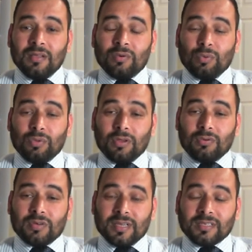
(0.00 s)

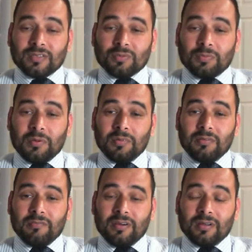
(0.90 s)
without access to
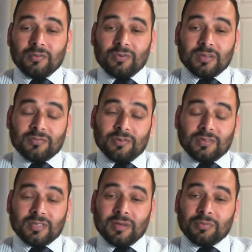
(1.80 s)
public fund. What, for
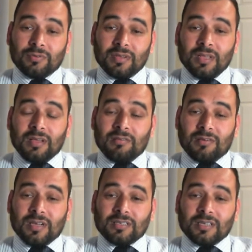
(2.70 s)
example,
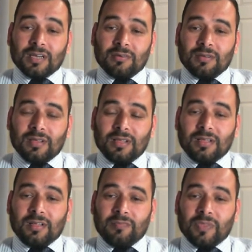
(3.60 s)
right now
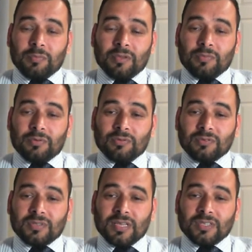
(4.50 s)
the people
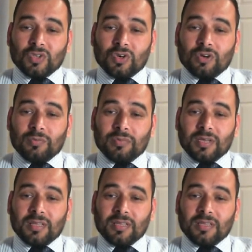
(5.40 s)
lose their job
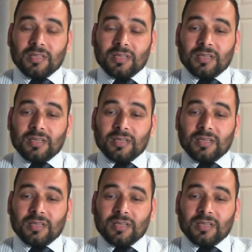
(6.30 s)
and